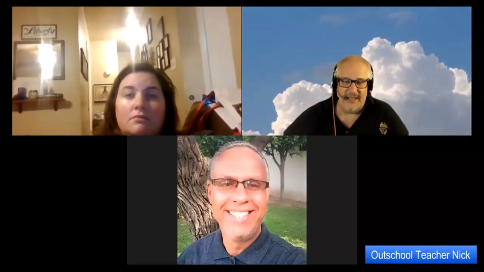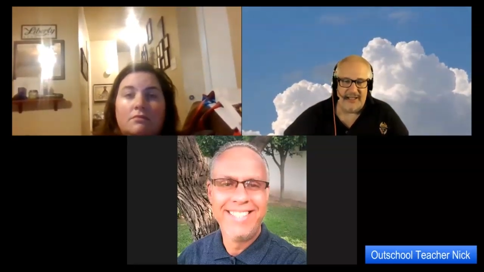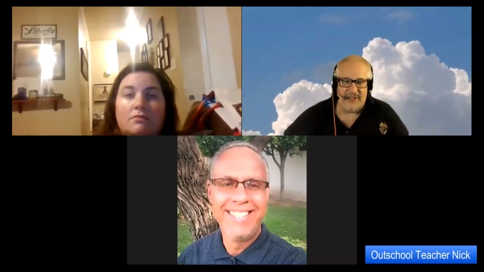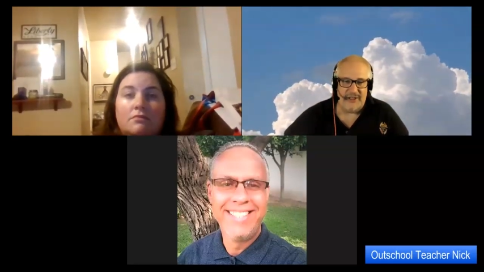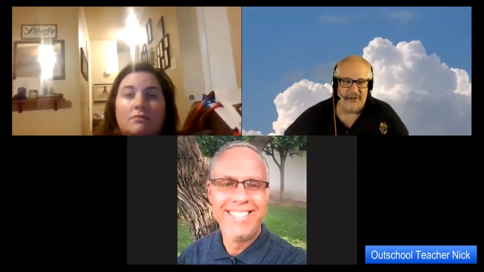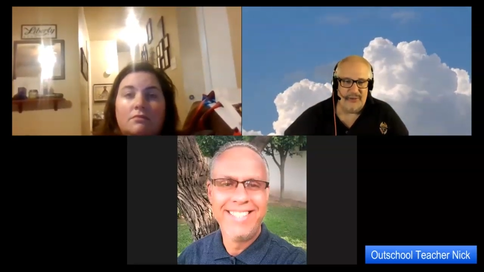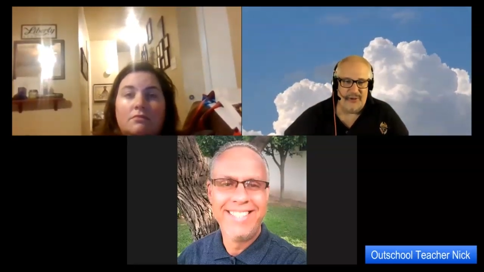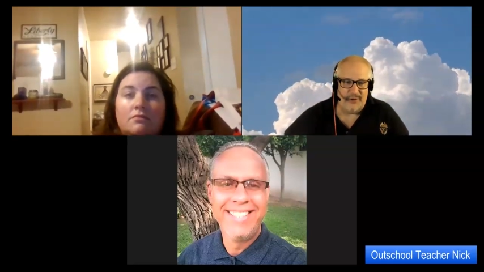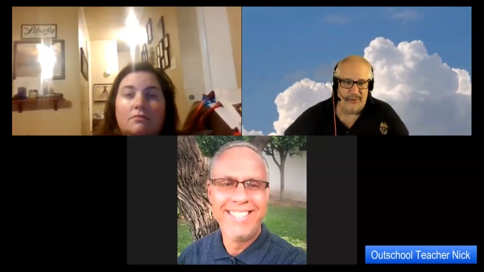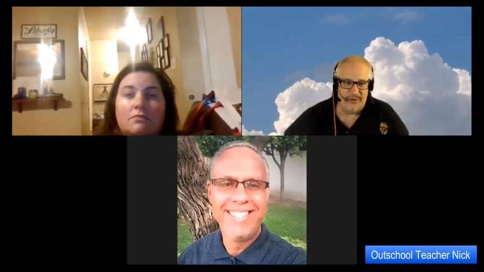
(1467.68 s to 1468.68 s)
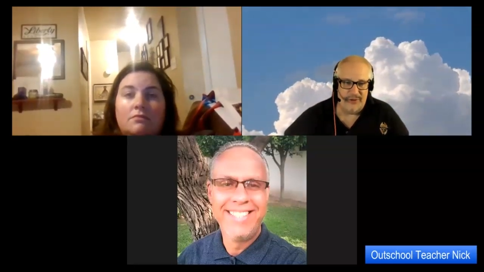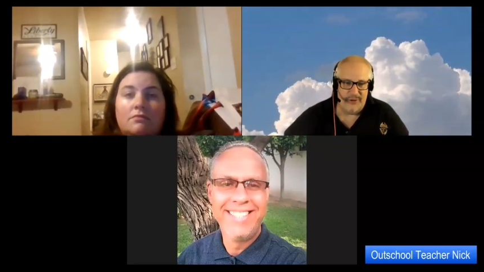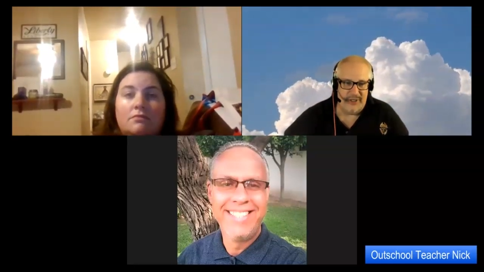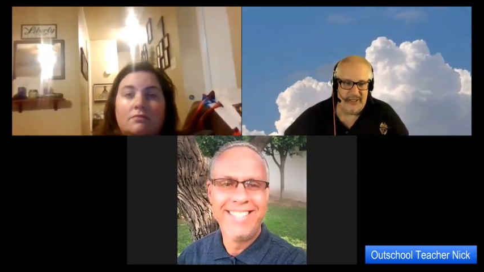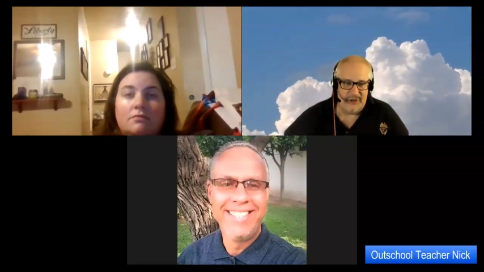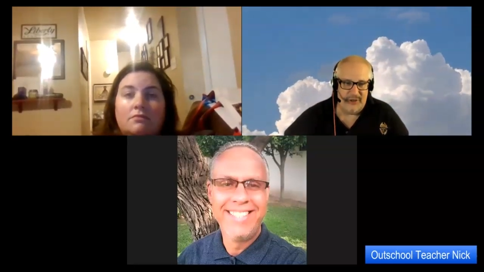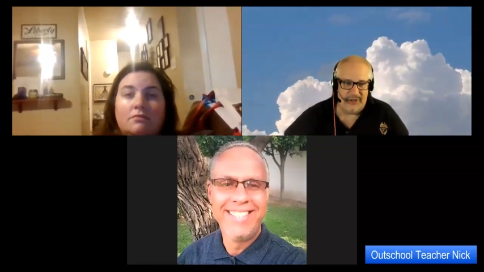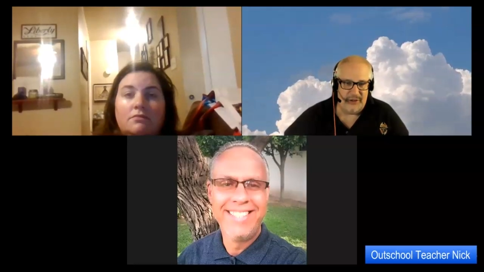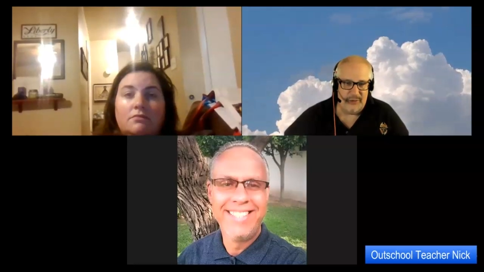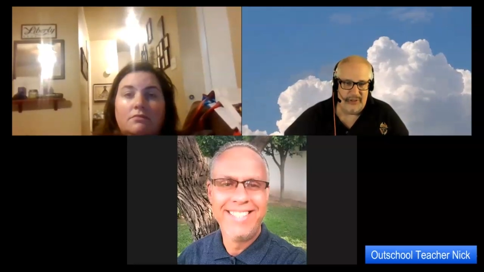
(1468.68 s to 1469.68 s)
Speaker 1: like, you know, how with QKids you
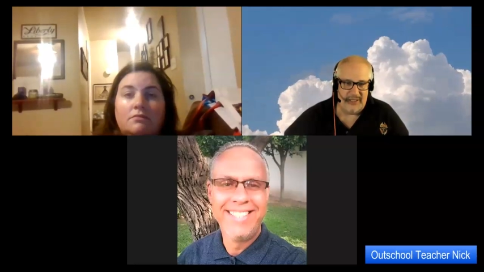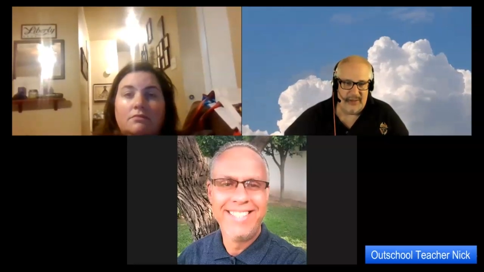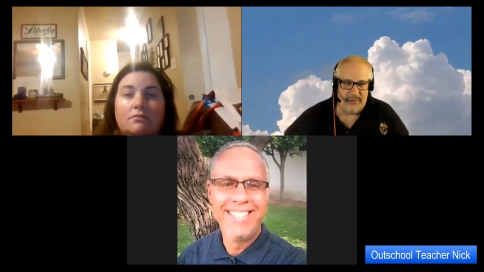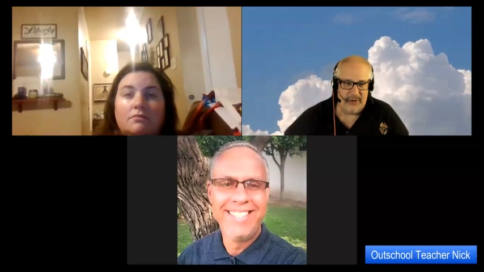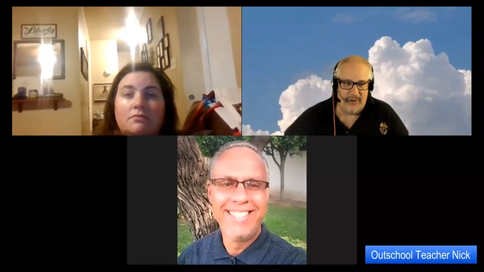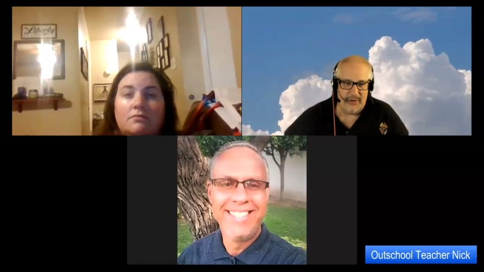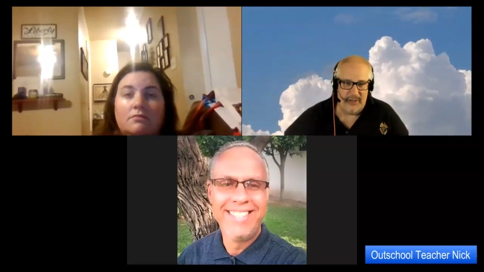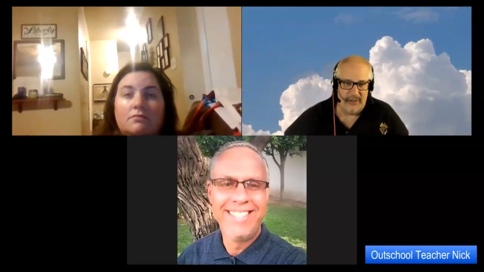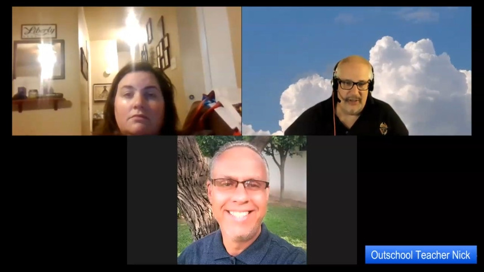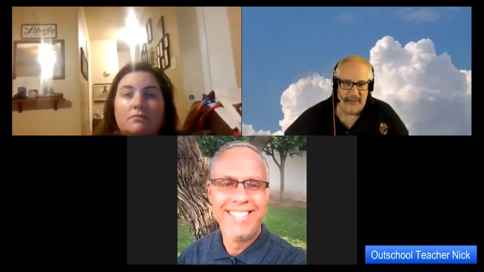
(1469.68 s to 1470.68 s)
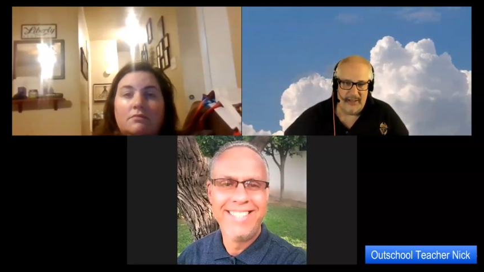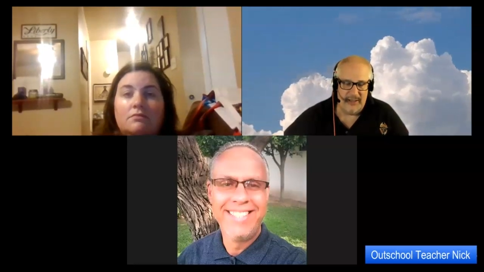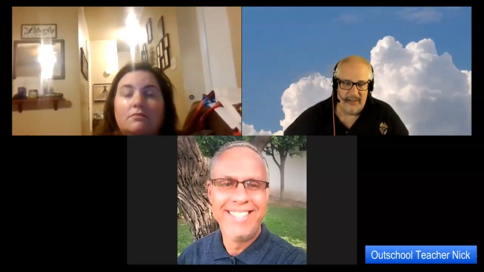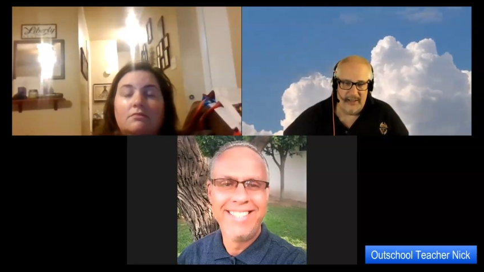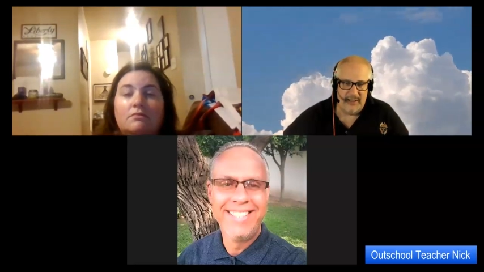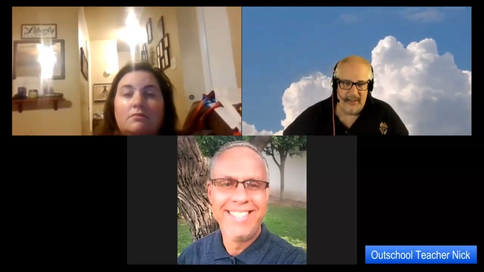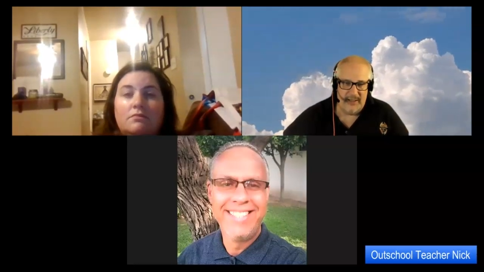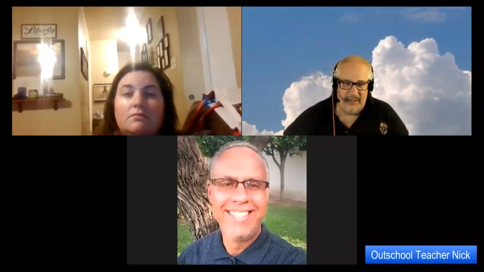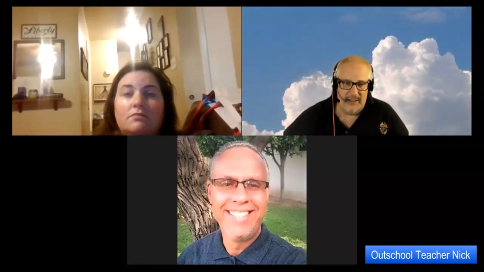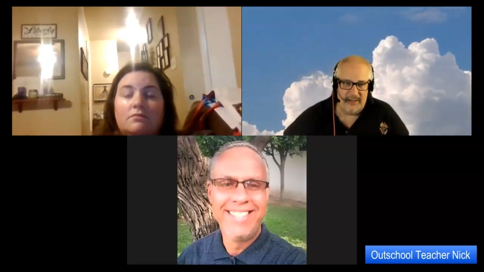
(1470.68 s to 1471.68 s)
have to do a demo, and
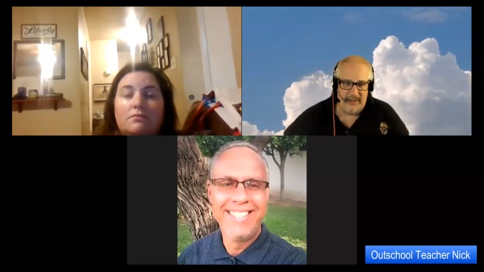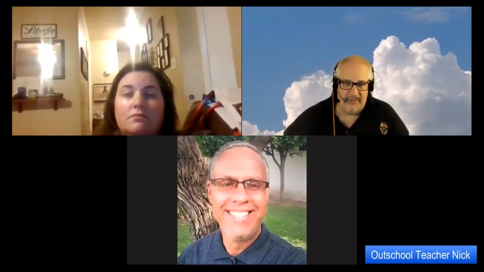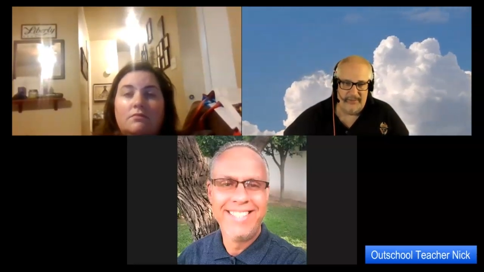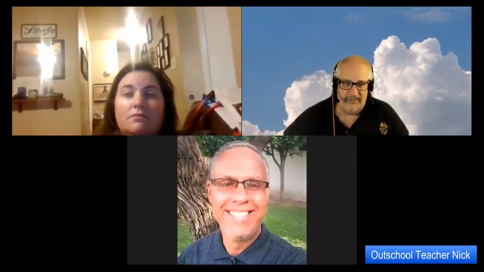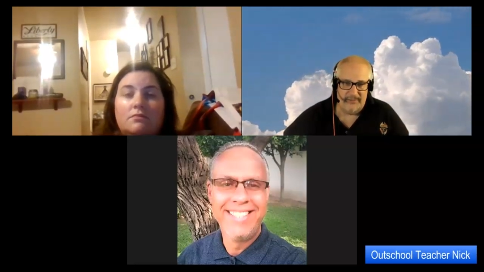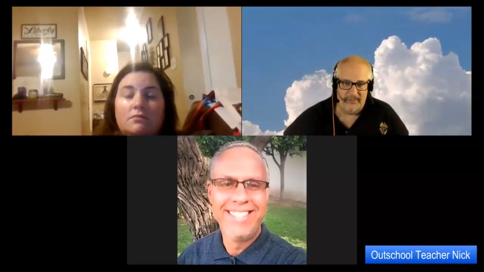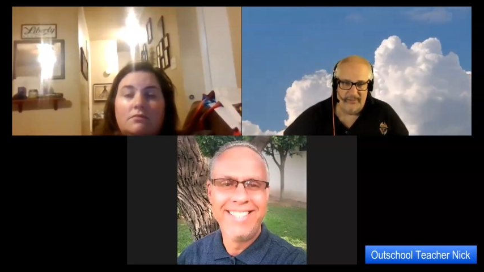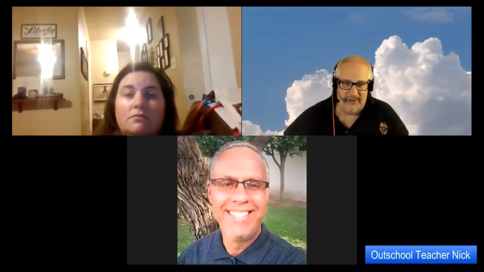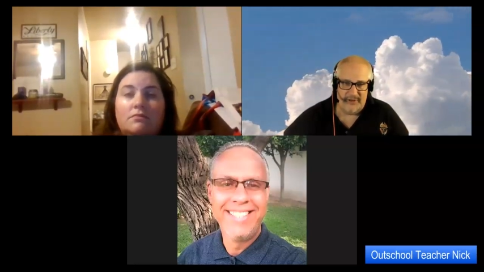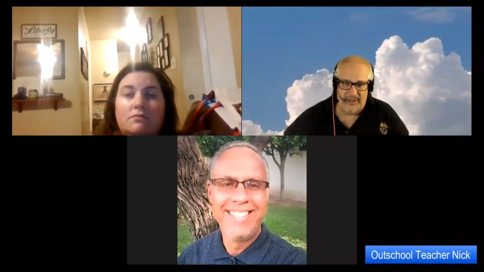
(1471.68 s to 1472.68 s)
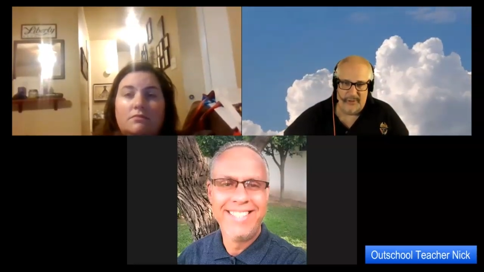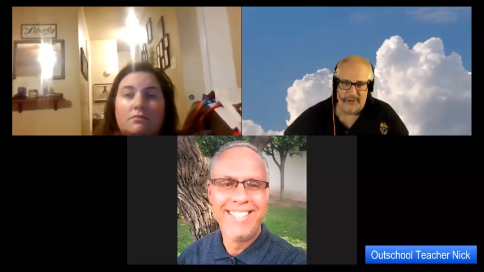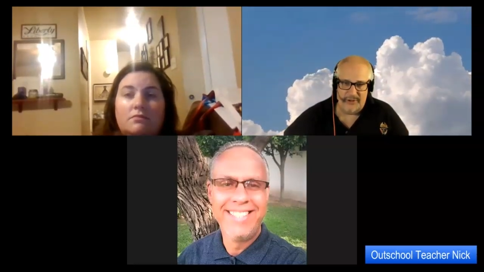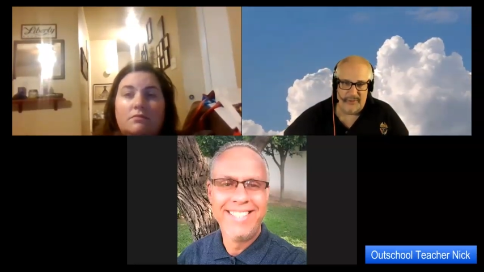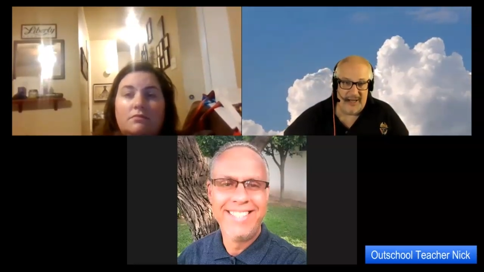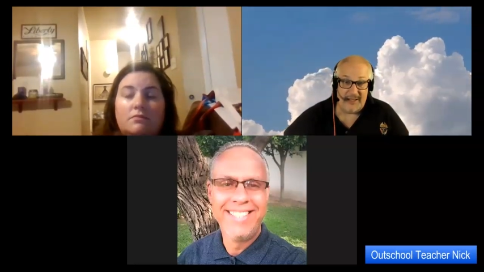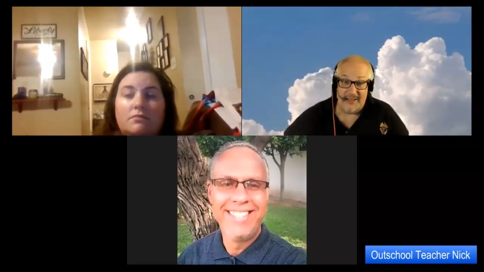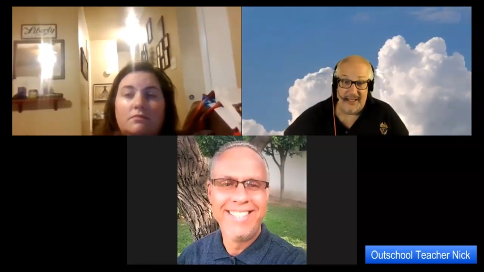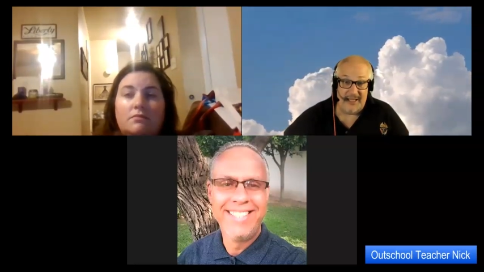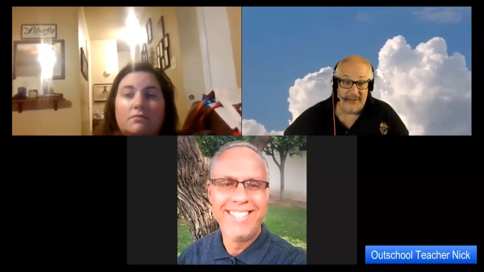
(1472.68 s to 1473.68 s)
I forget what else, mock
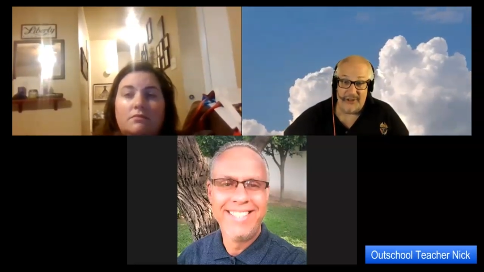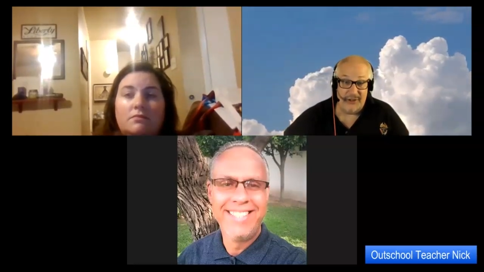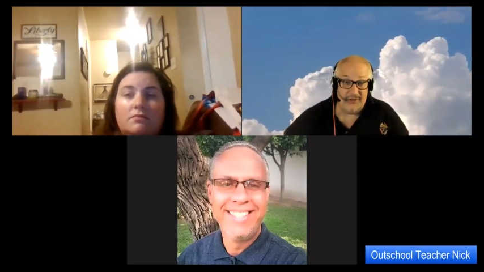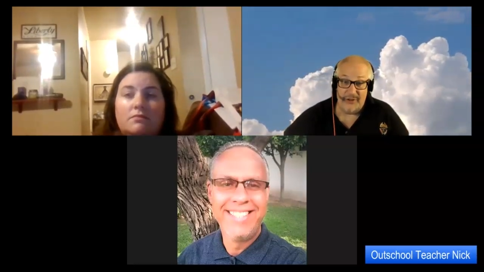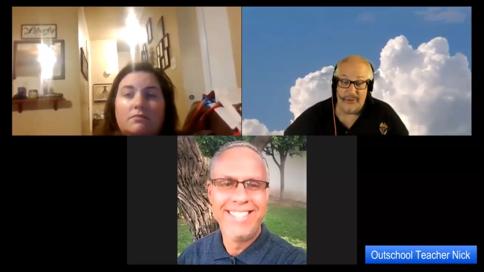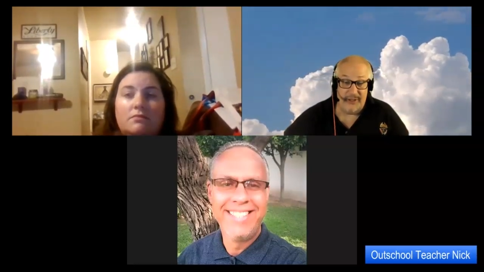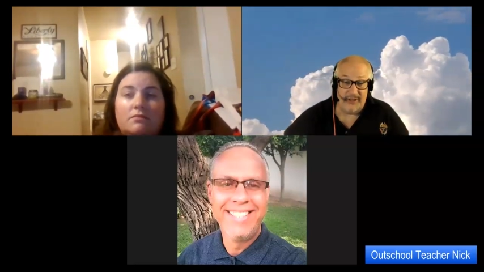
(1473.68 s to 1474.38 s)
classes. You don't have to do